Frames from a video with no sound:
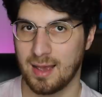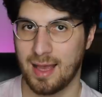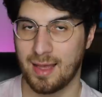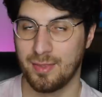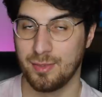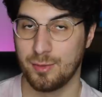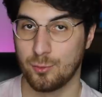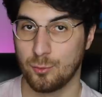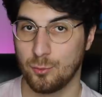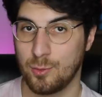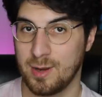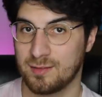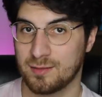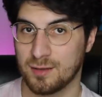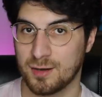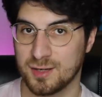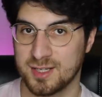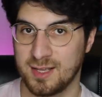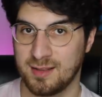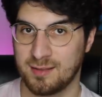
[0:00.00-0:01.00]
And the
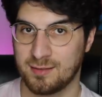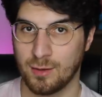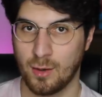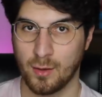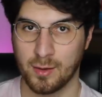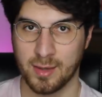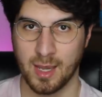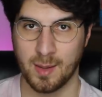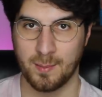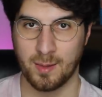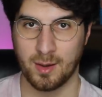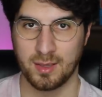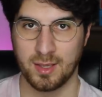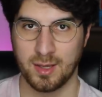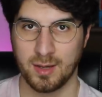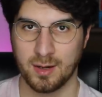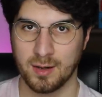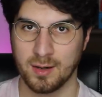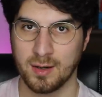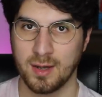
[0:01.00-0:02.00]
research he's talking about
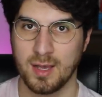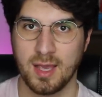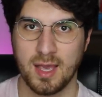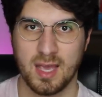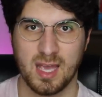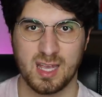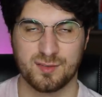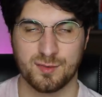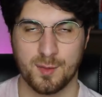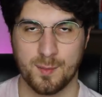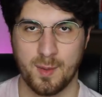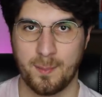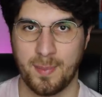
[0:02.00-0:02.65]
here is from a